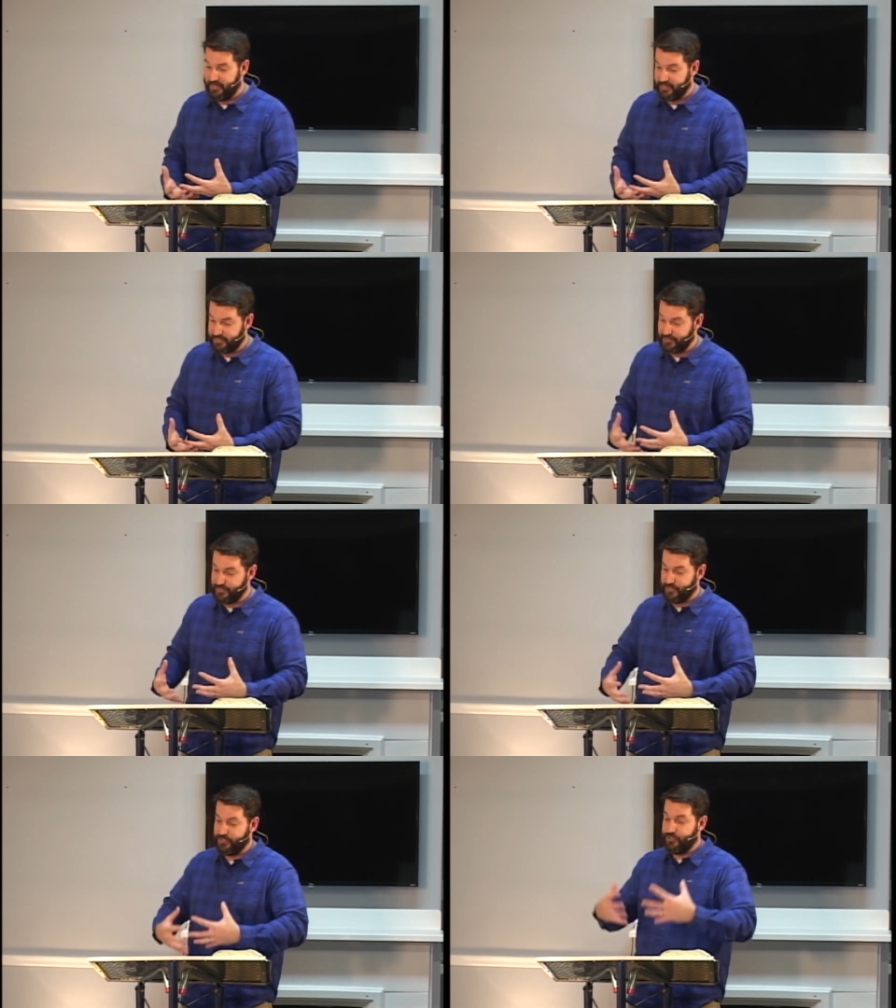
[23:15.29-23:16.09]
Like this
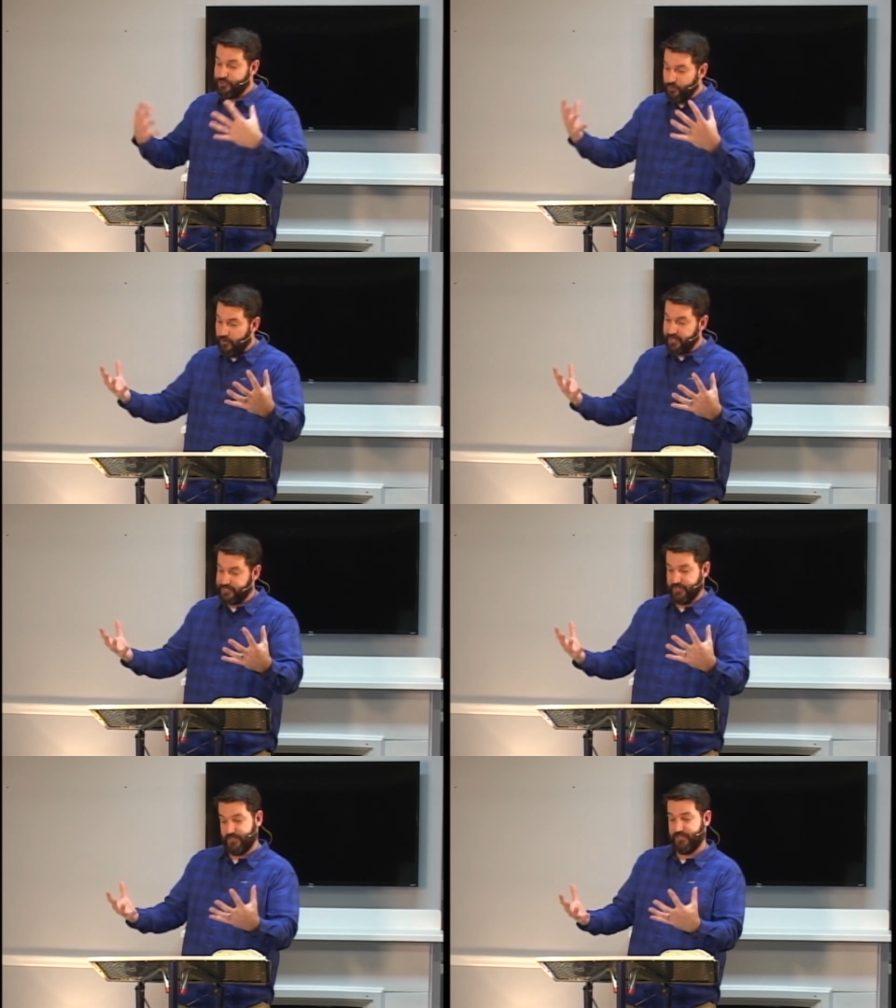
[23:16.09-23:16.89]
is a joy
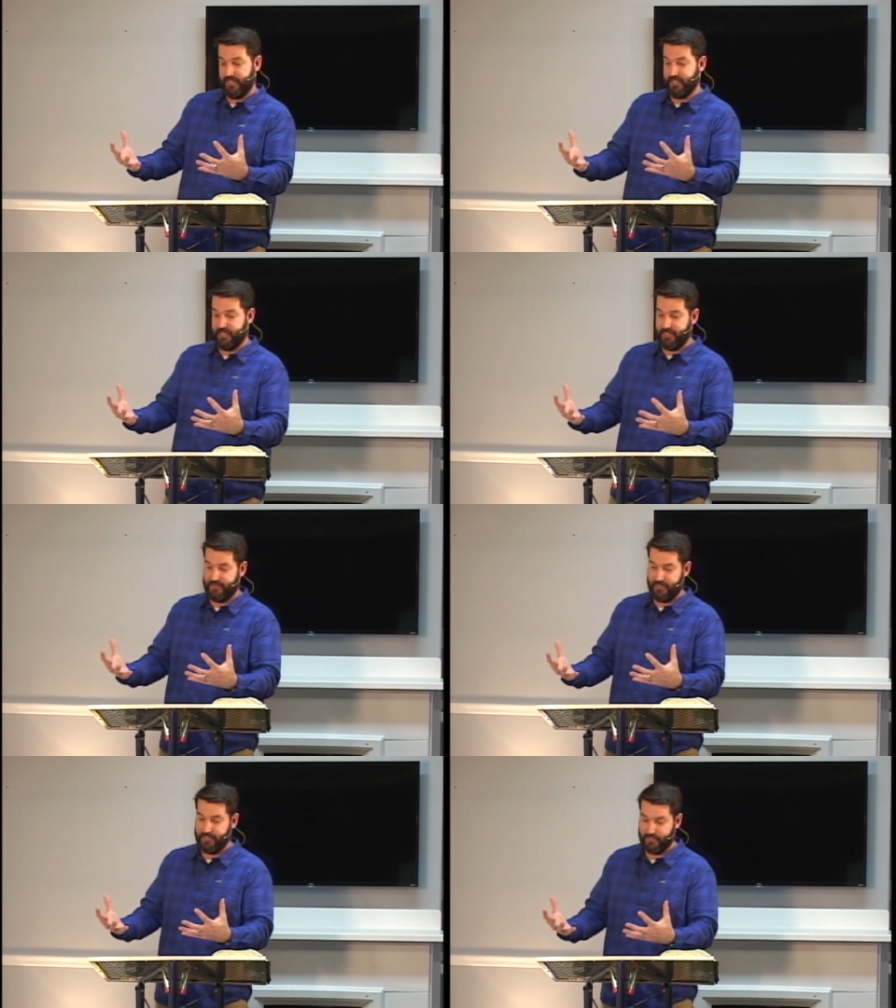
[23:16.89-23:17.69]
to see
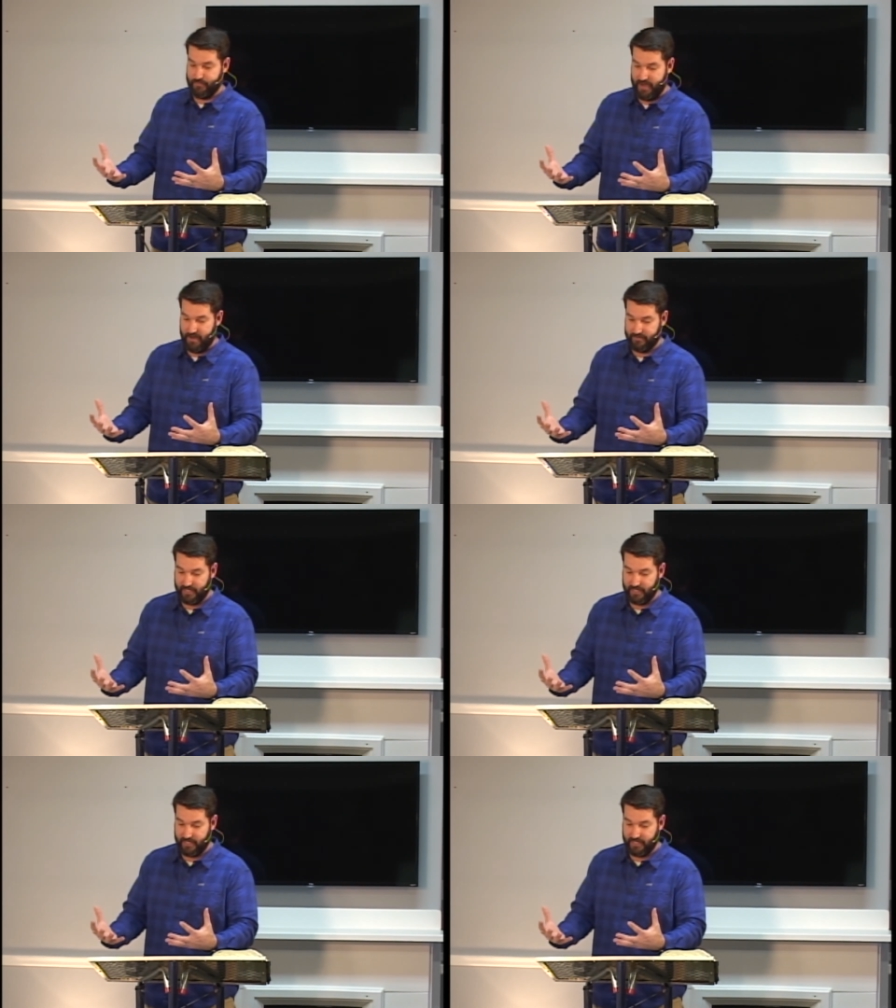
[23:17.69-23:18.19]
this at this mountain.